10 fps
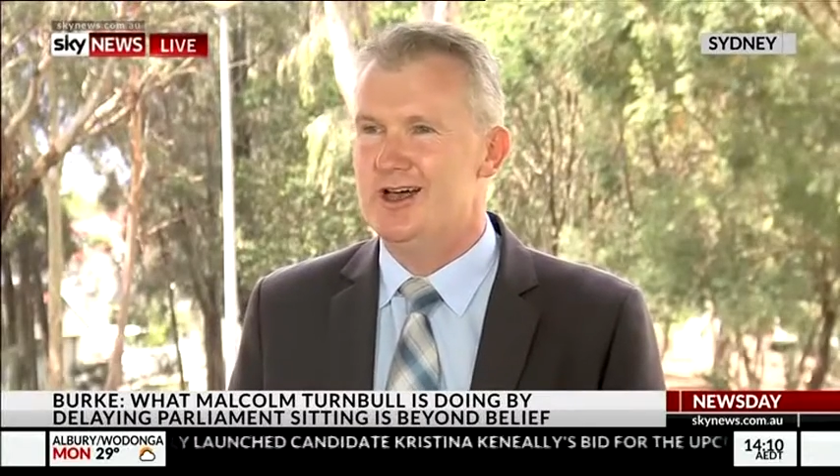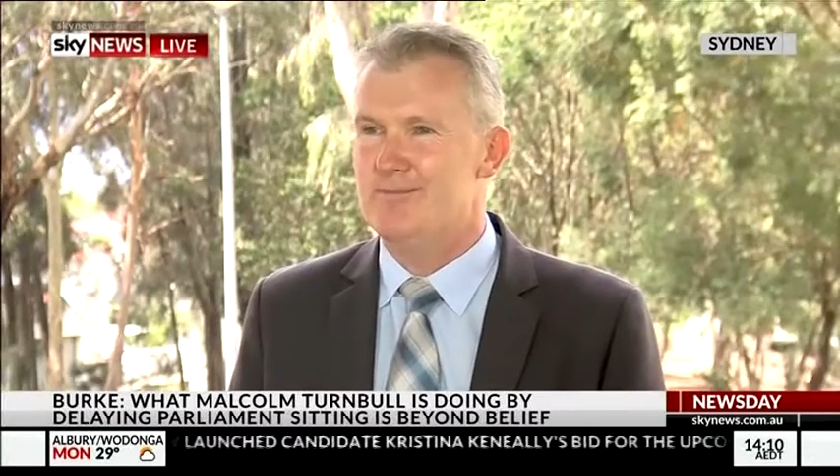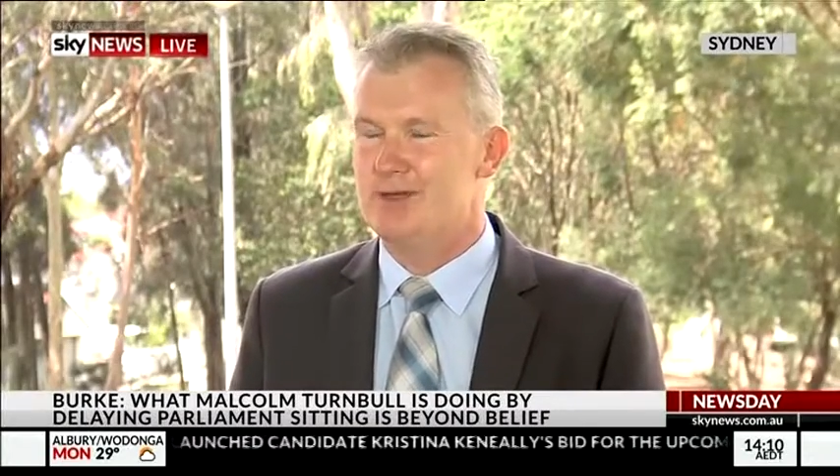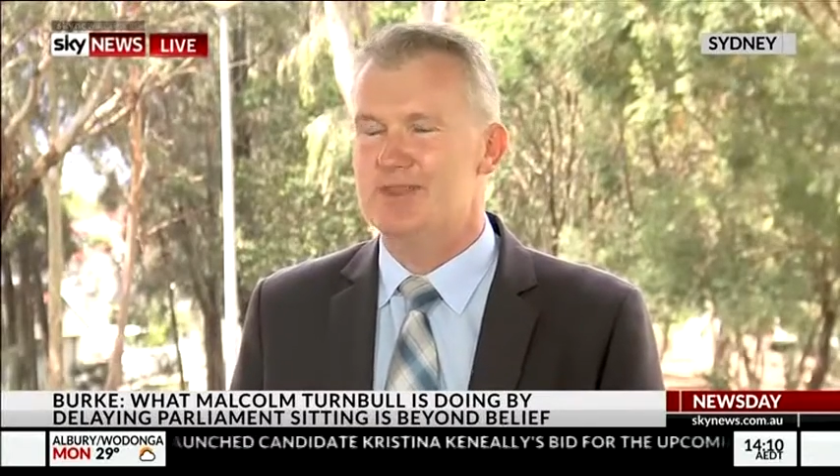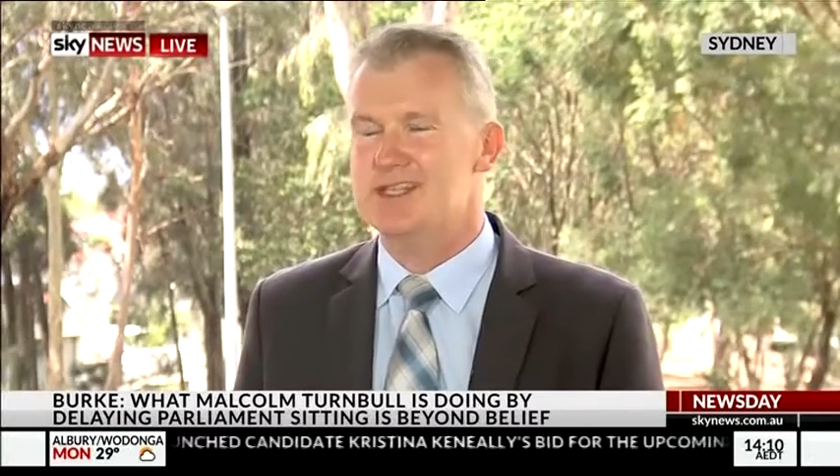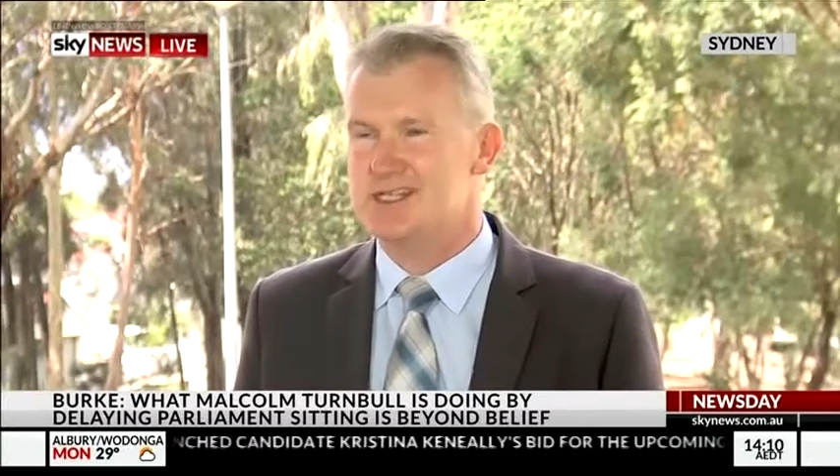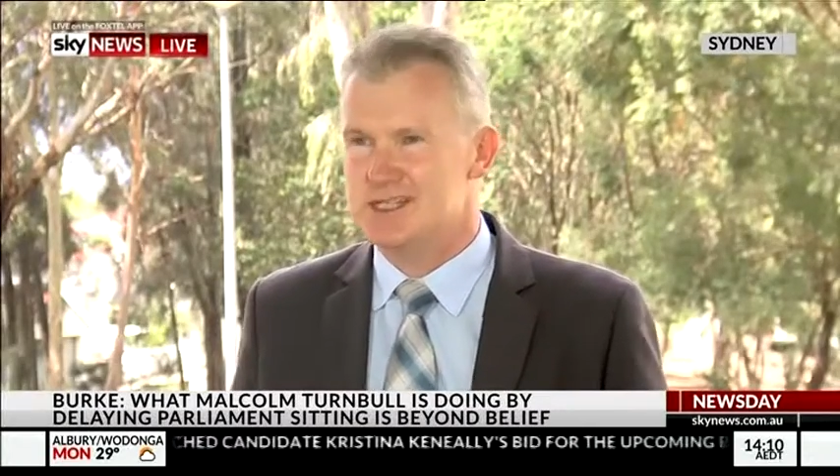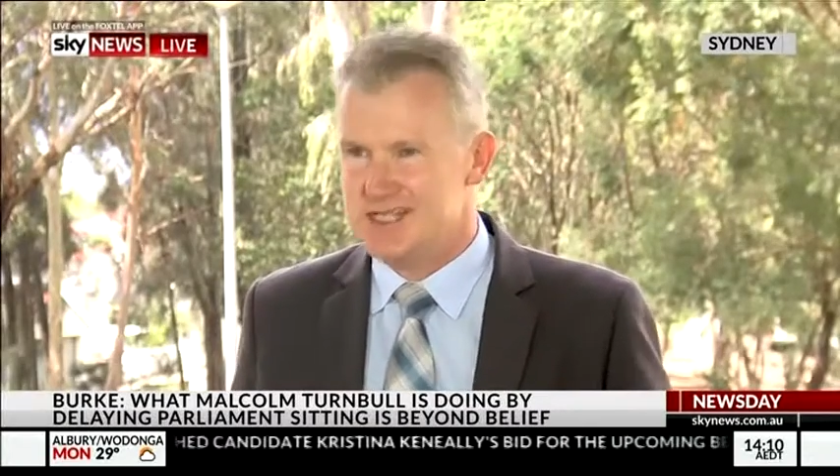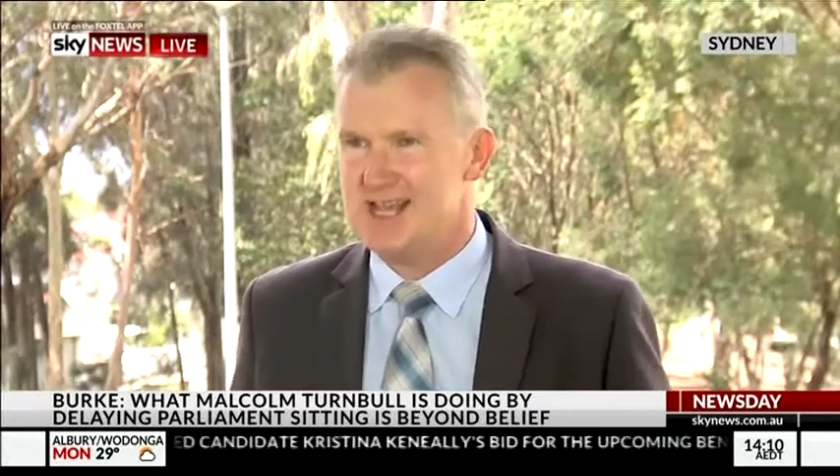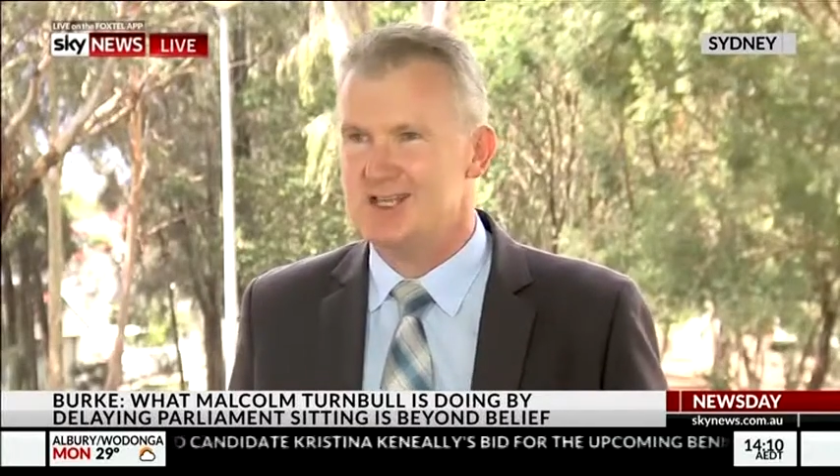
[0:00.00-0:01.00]
But
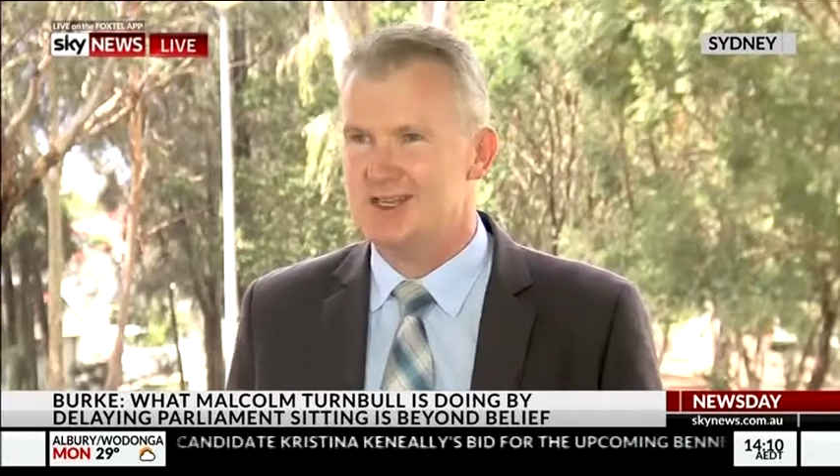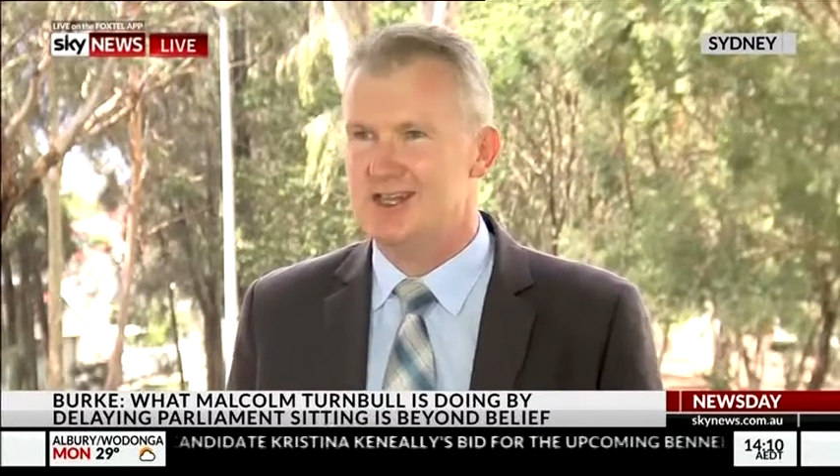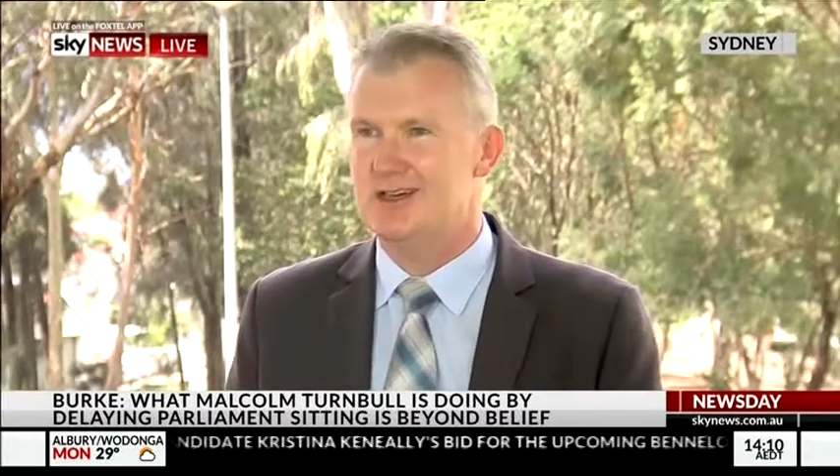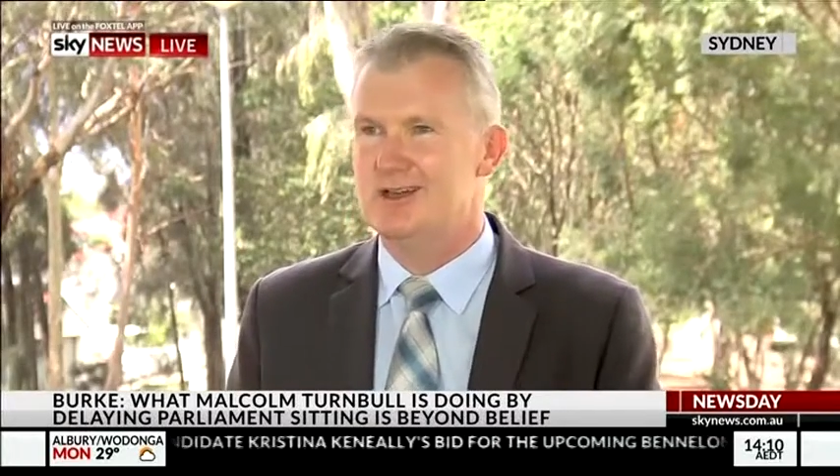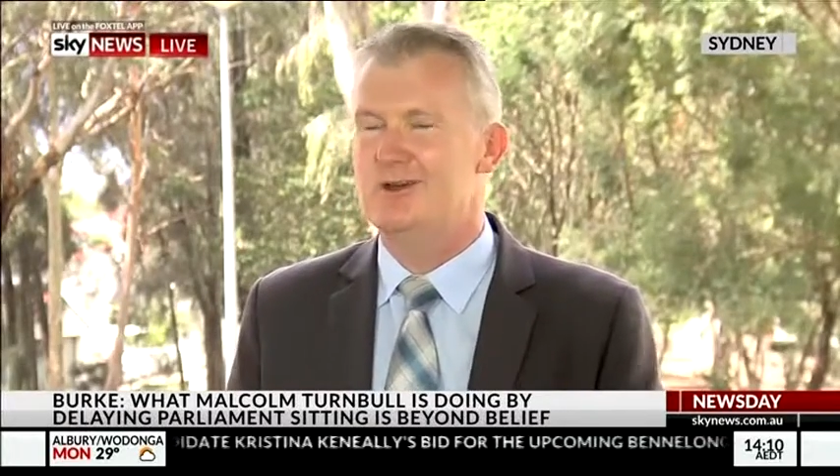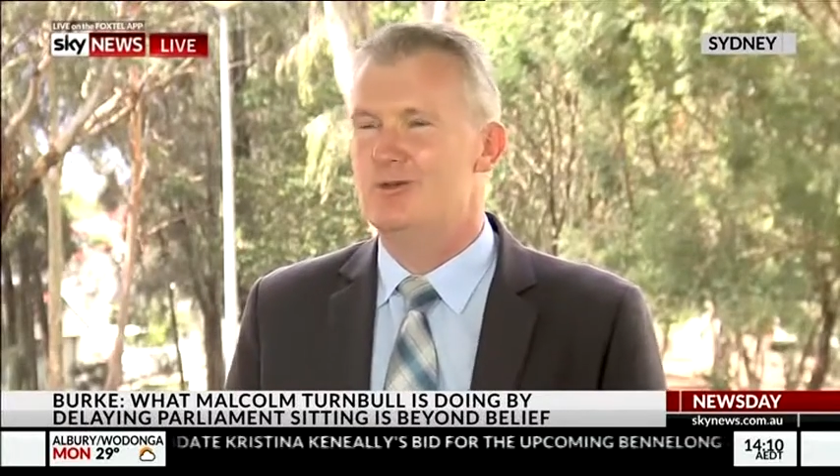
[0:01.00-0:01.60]
that's exactly